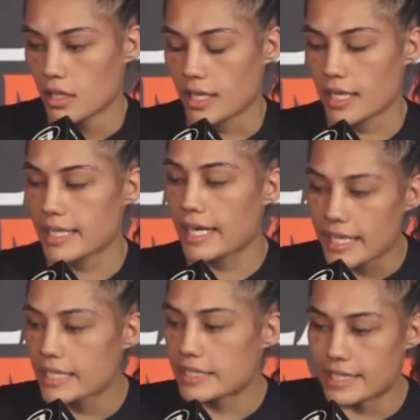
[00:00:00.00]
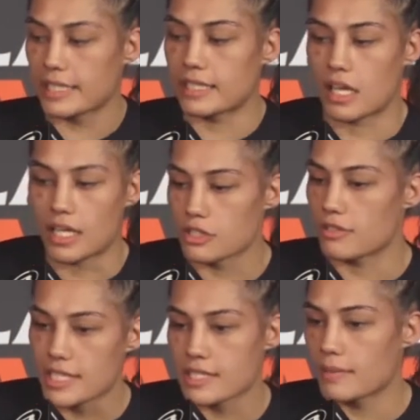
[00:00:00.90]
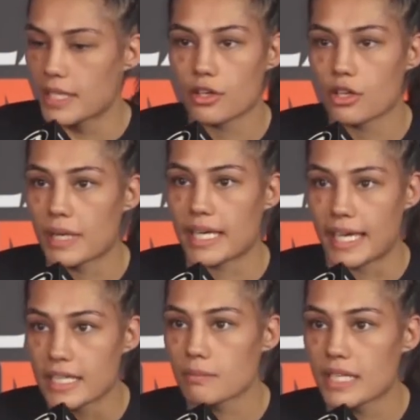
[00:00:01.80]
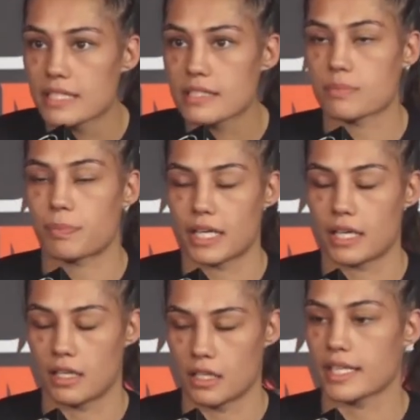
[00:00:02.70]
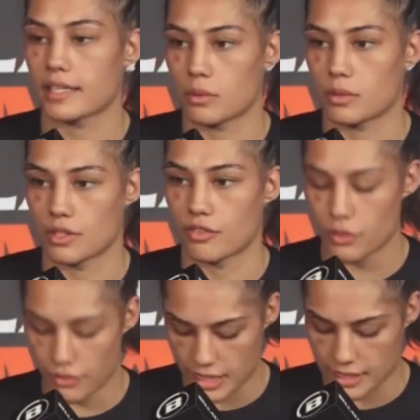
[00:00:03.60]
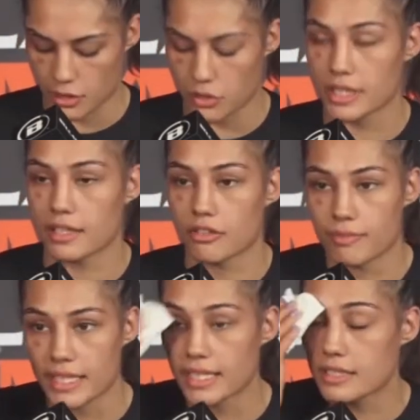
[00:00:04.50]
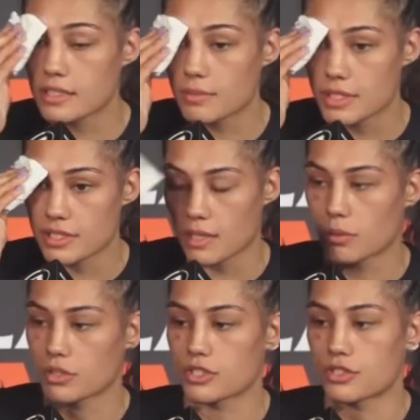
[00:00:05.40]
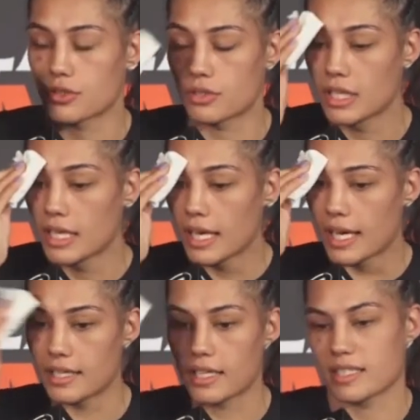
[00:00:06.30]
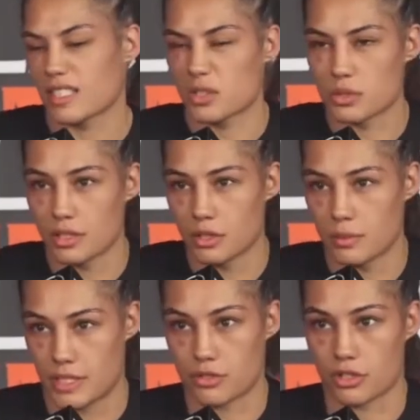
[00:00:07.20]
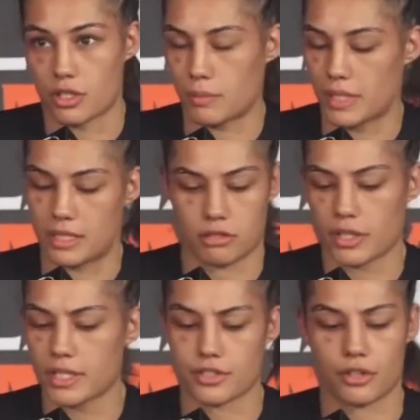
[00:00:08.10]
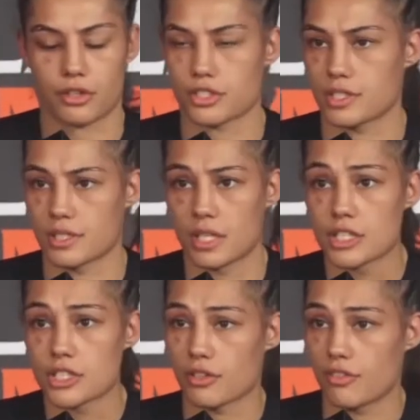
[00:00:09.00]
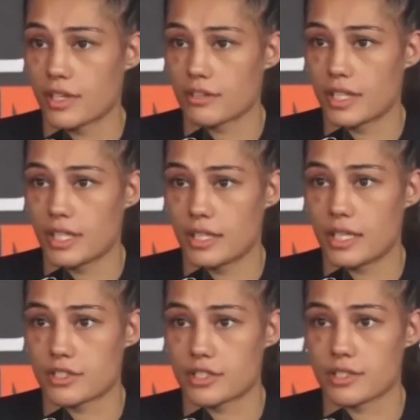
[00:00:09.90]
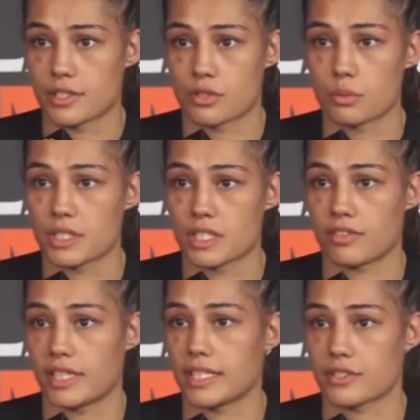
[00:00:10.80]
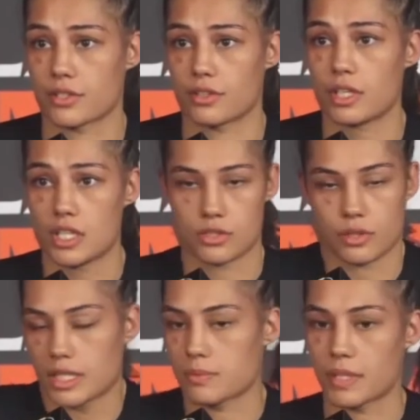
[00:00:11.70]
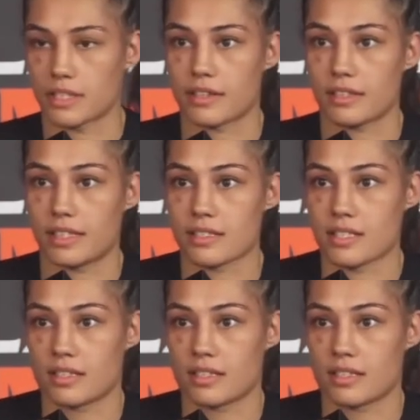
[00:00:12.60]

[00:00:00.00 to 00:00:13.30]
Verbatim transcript: I didn't underestimate her by any means, but yeah, there was a few things I couldn't get off my kicks as much as I wanted to. And yeah, she was a little bit stronger, but credit to her. She's a veteran and she's a super tough lady. So I expect nothing less.